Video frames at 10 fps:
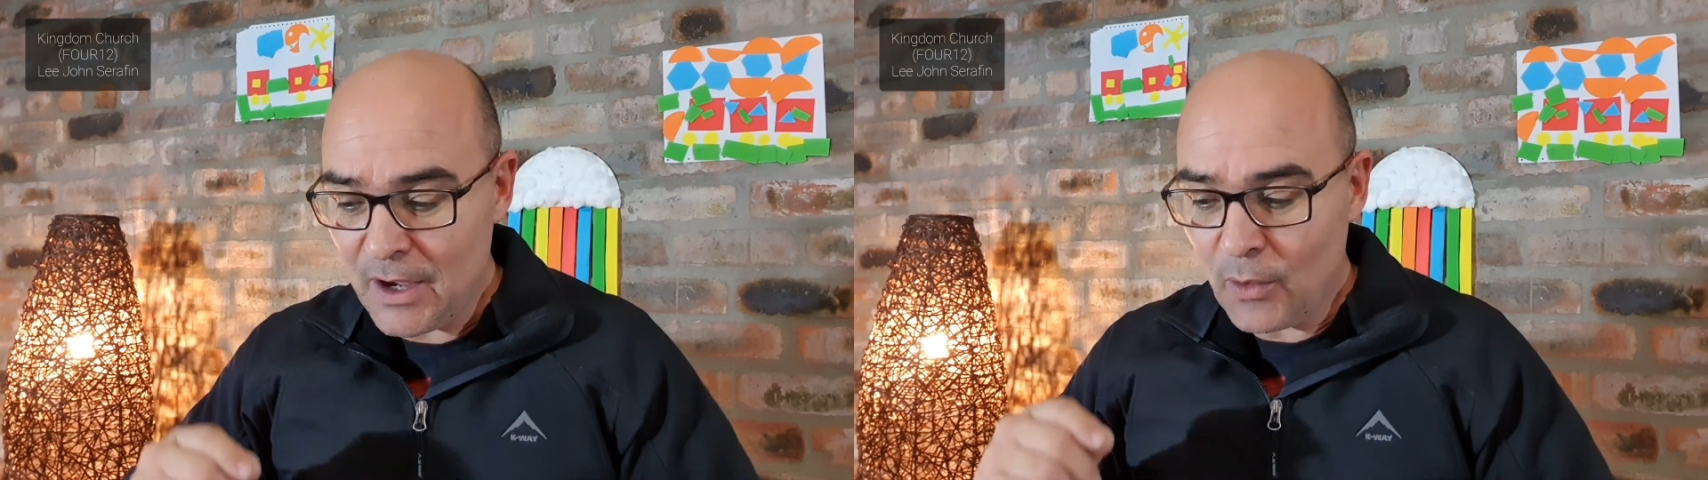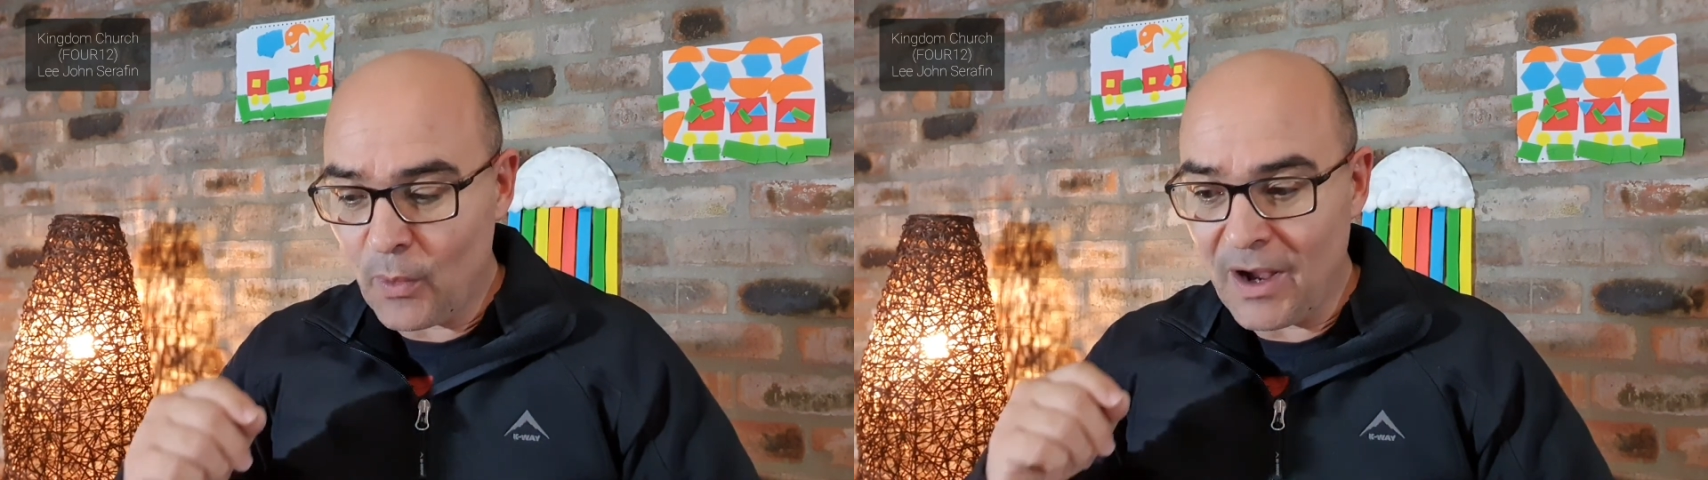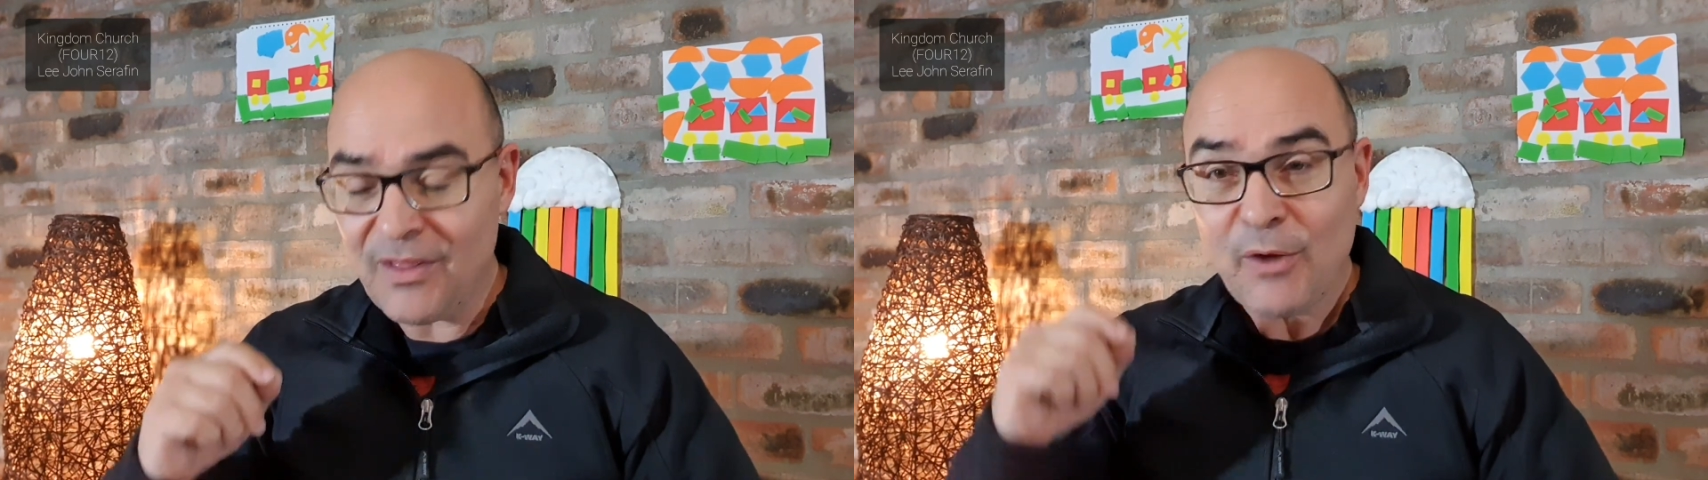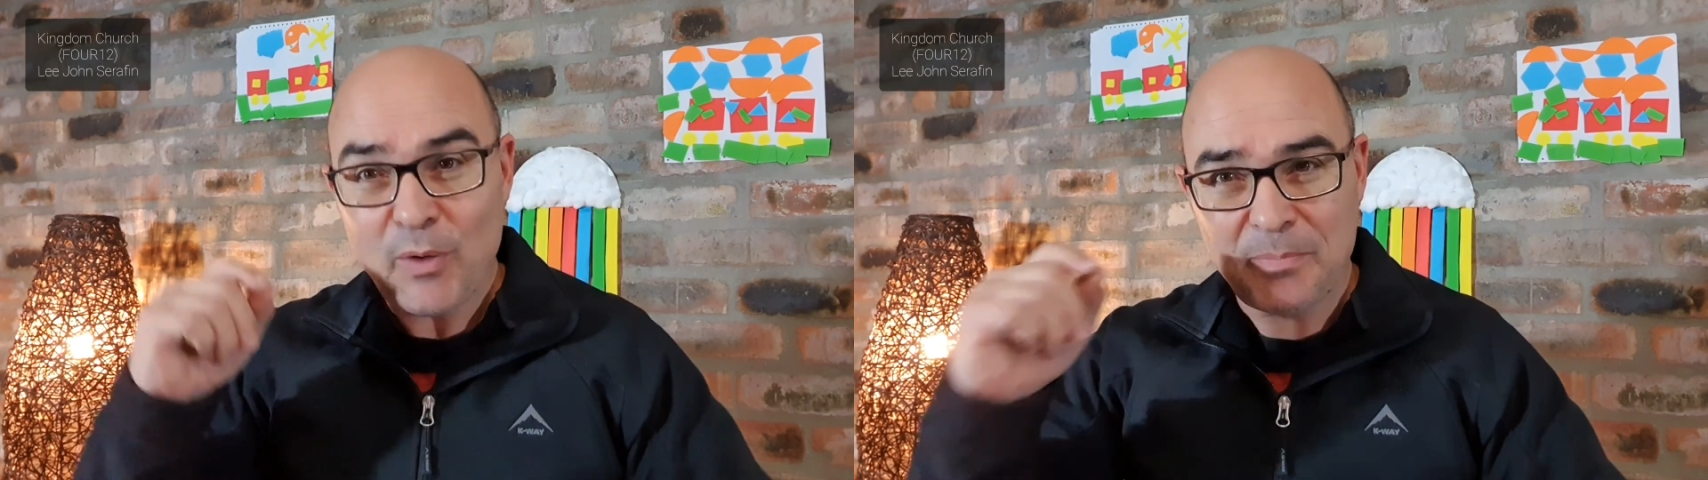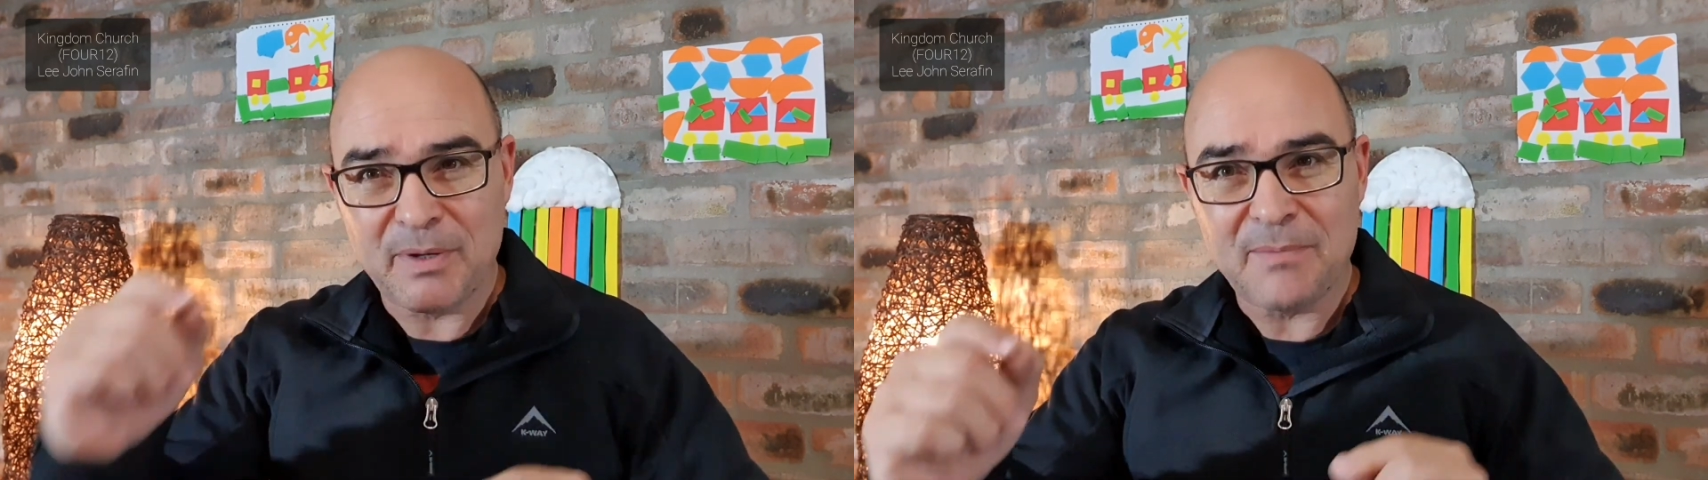while they
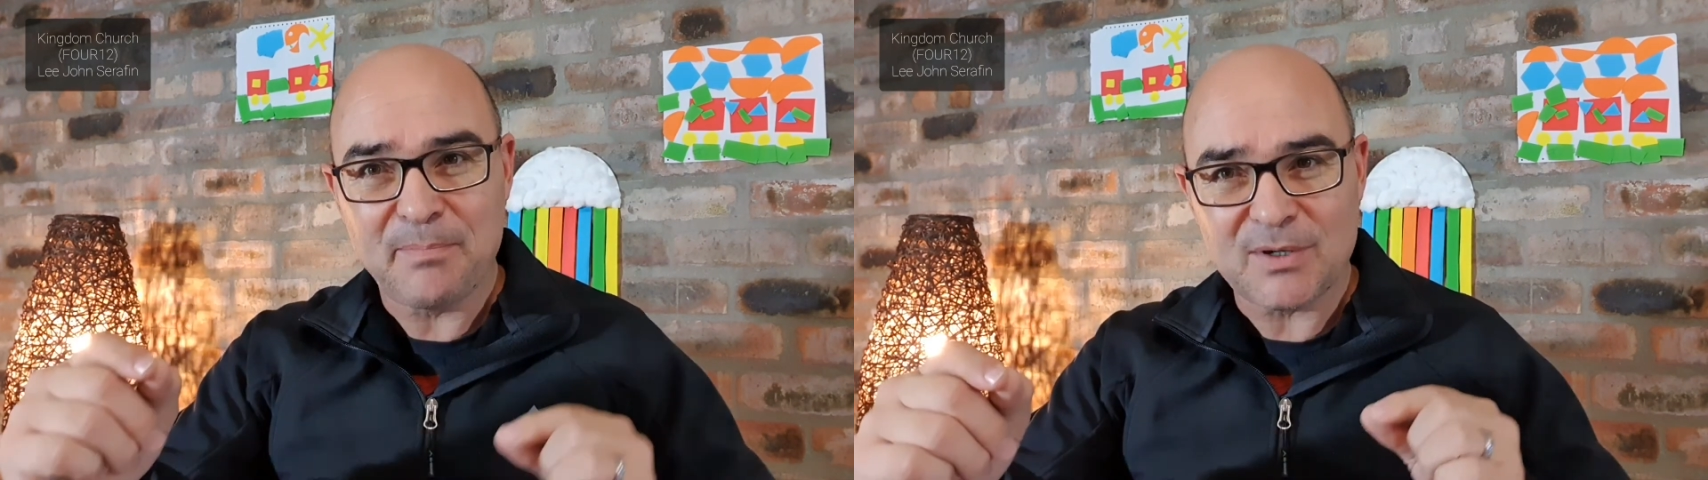were being